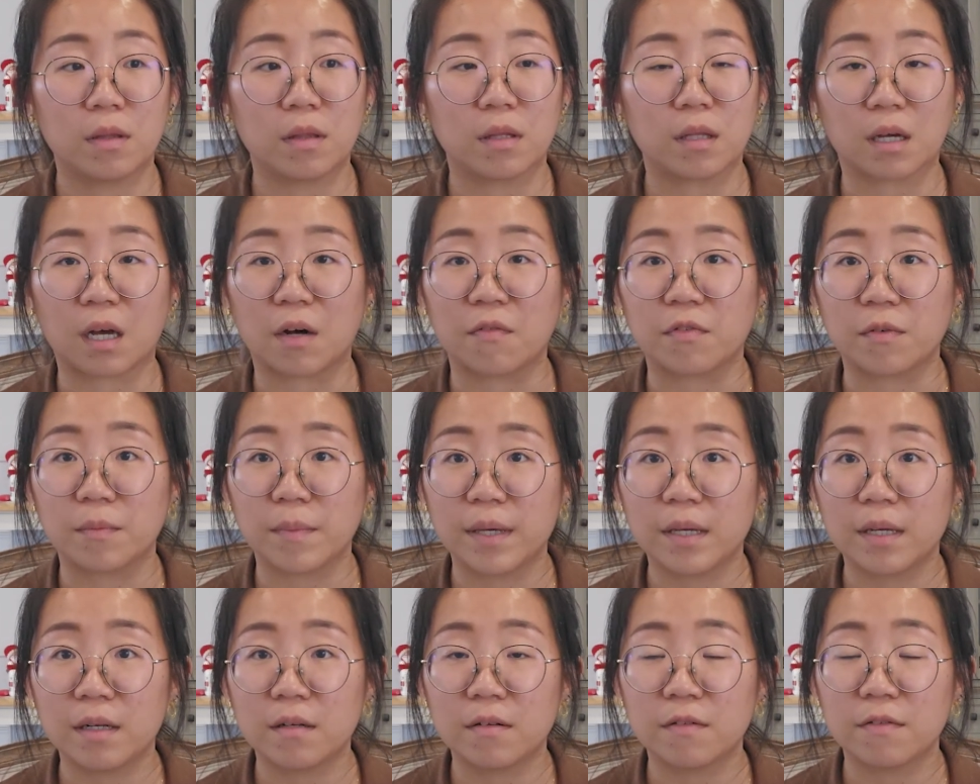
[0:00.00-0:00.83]
the
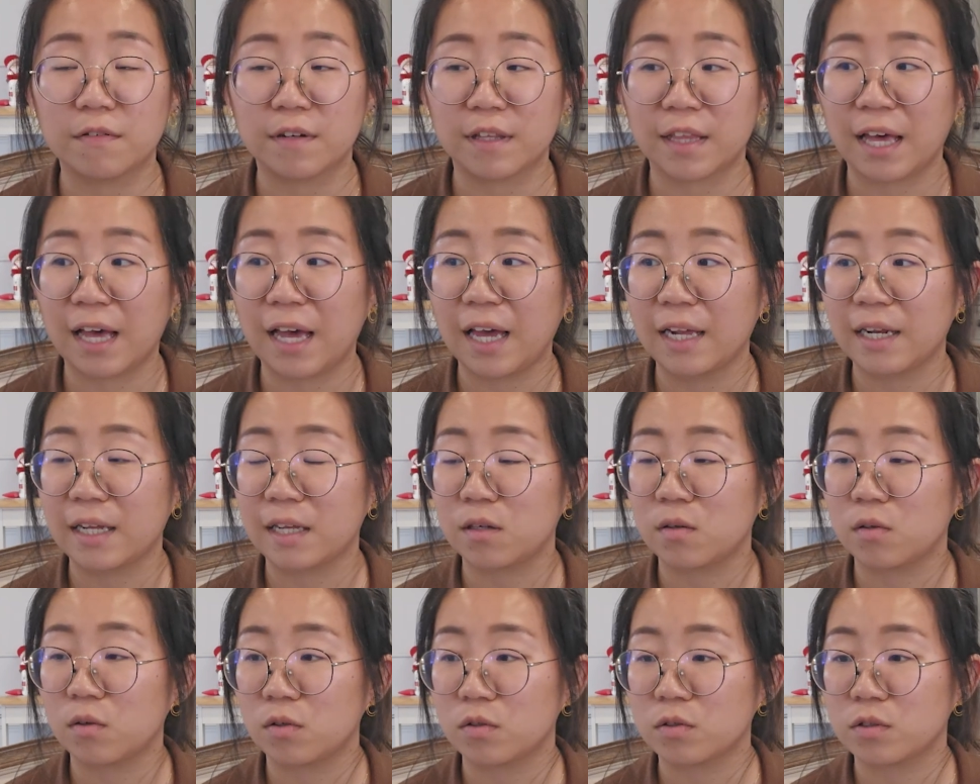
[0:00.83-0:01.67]
government for that,
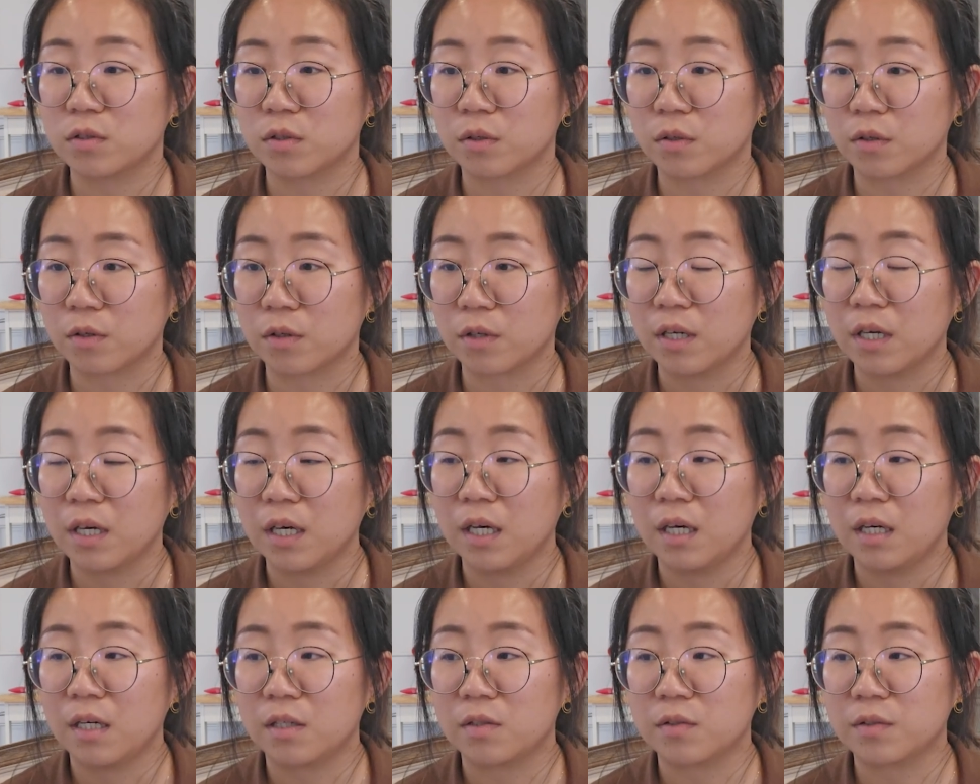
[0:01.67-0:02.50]
and also
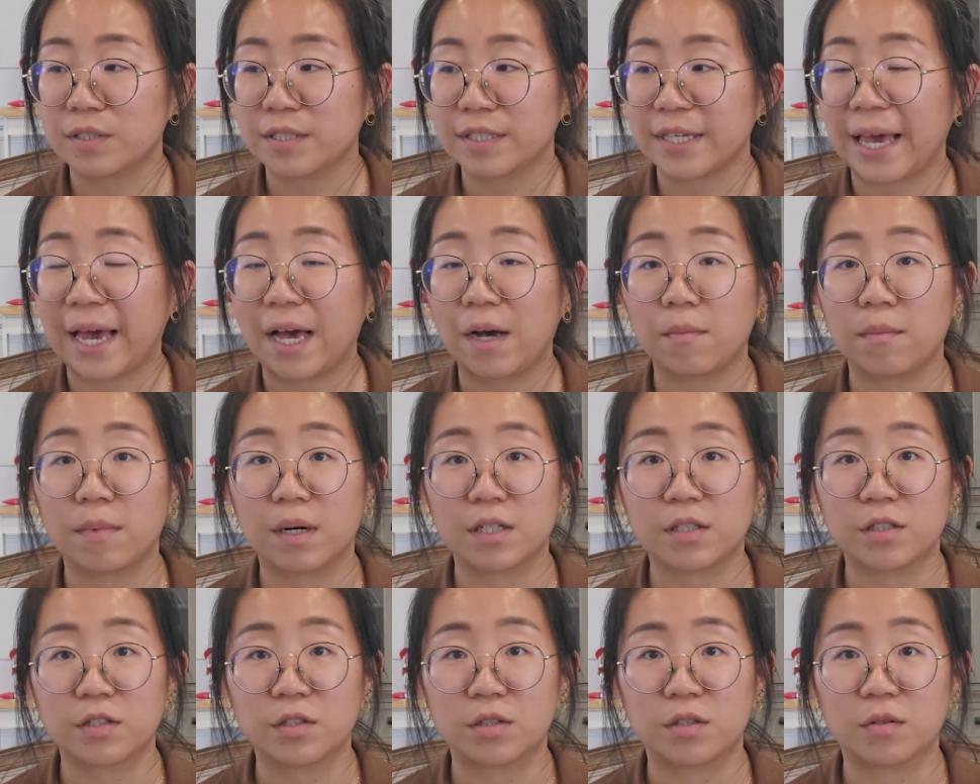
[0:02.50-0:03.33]
you'll see how
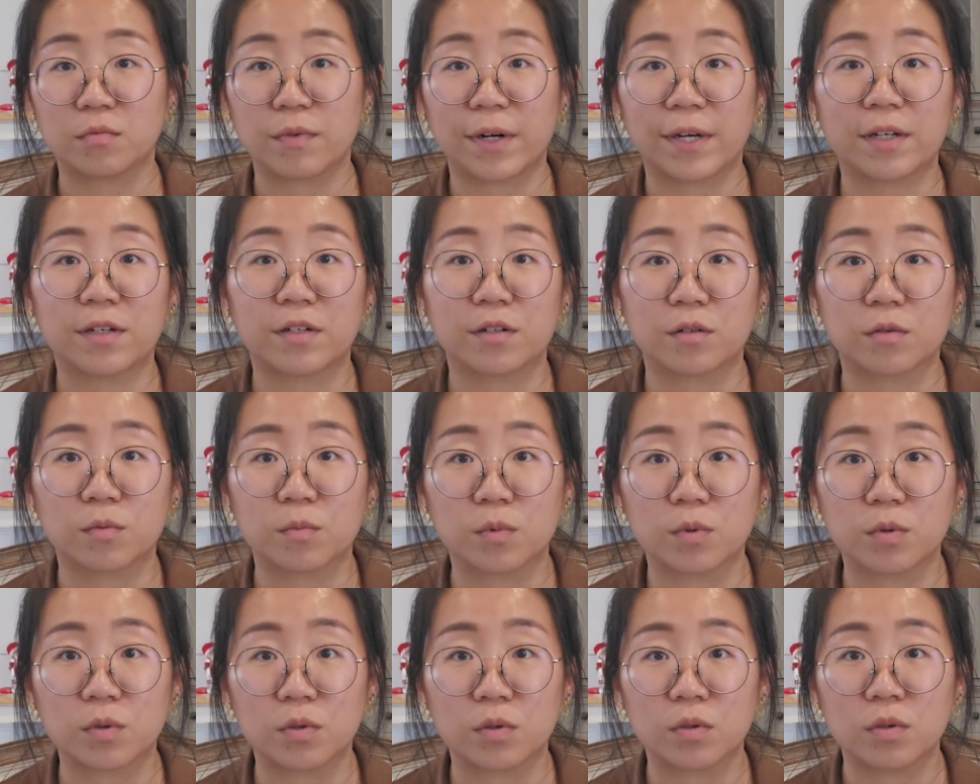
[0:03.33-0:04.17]
much the wrecker
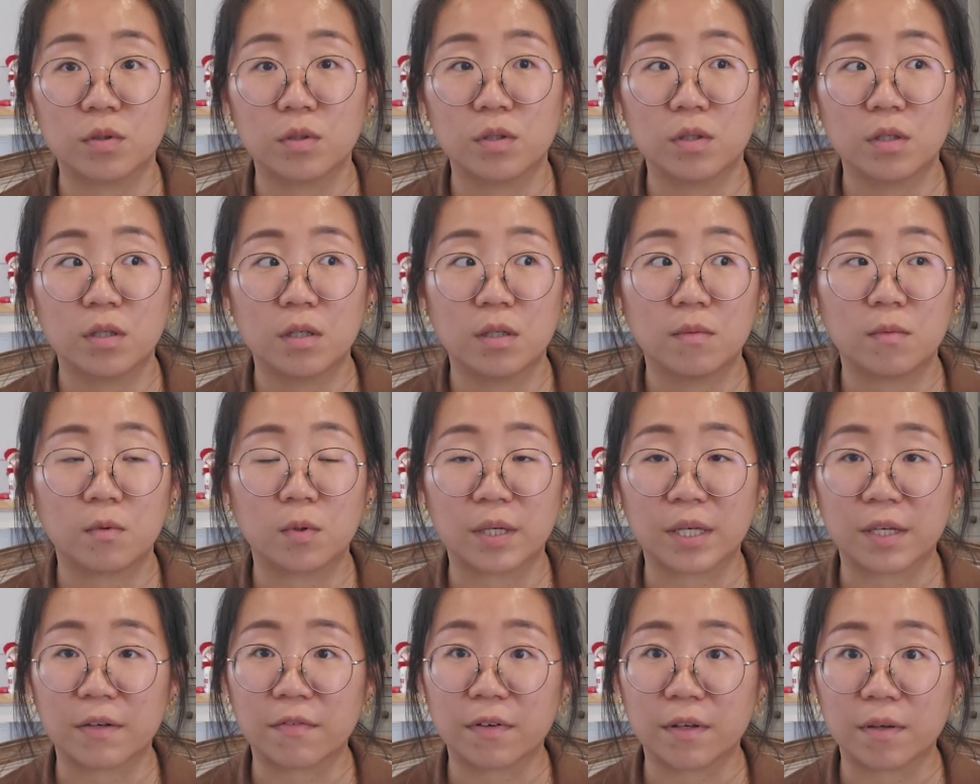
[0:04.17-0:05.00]
will
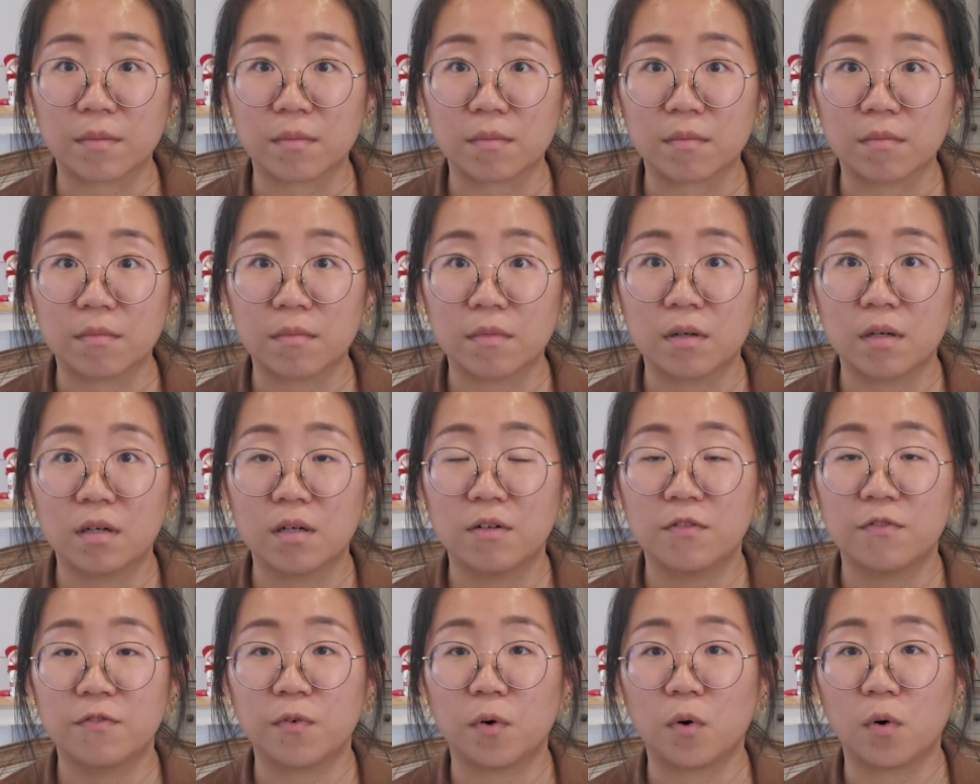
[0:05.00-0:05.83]
give him
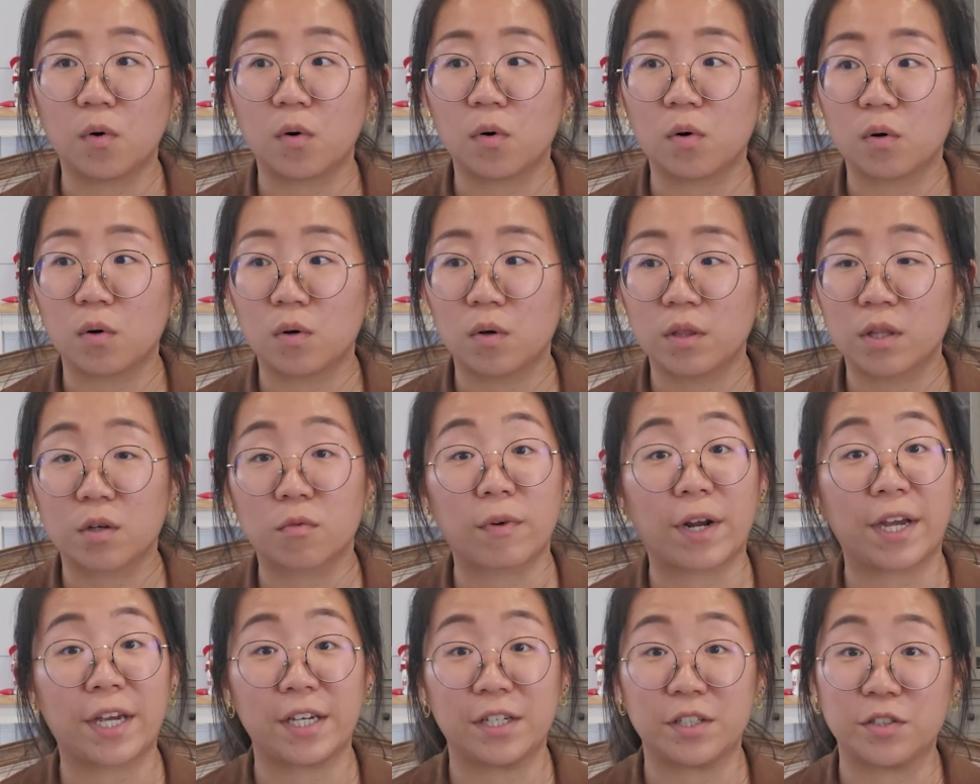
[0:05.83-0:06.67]
for the
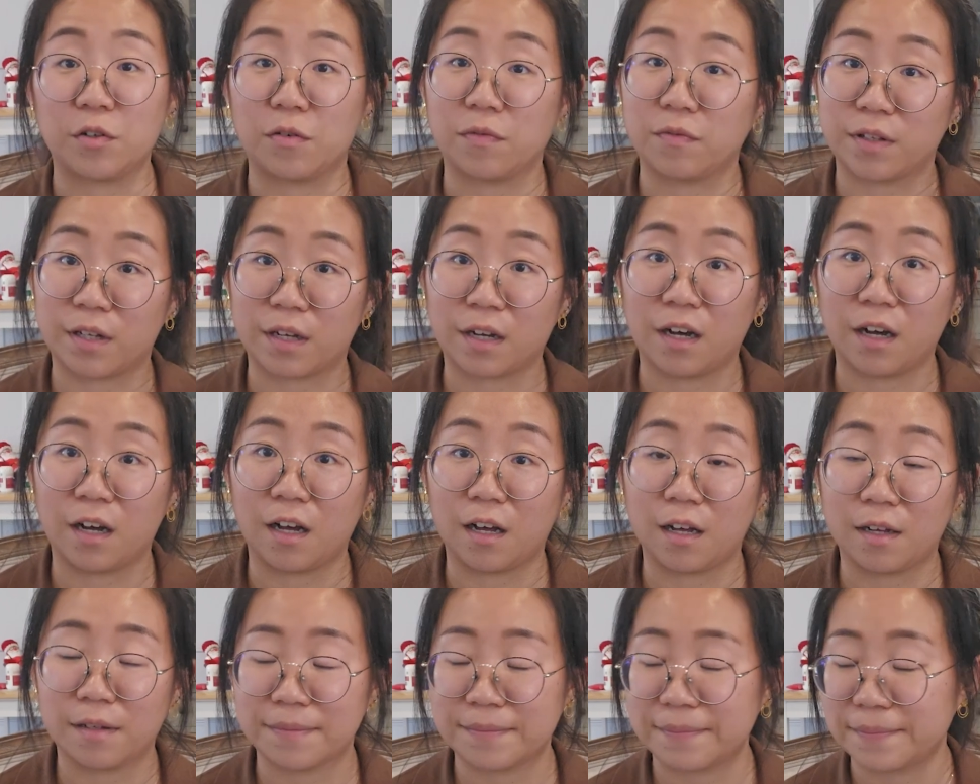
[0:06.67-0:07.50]
wreckage of the
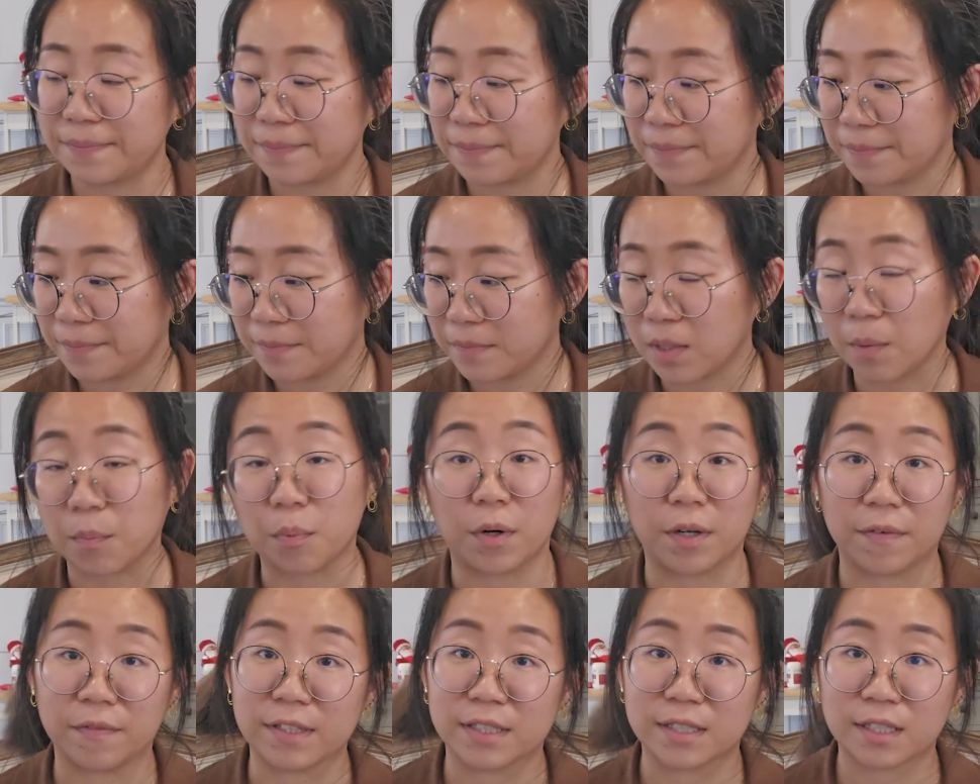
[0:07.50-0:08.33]
car, the
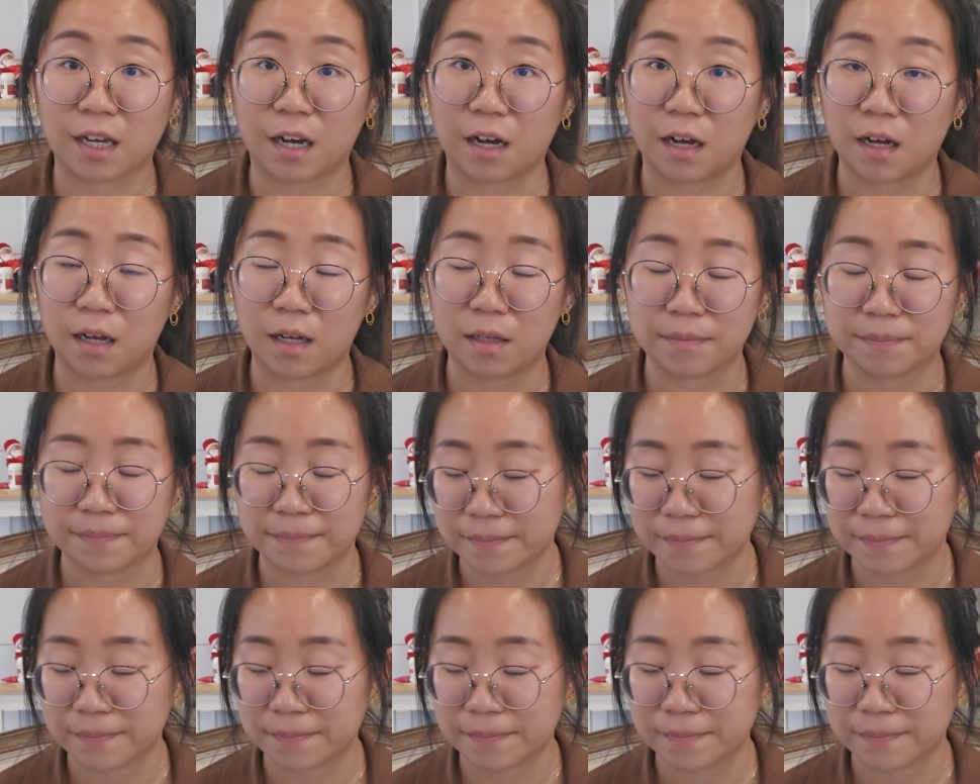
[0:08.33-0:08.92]
previous car.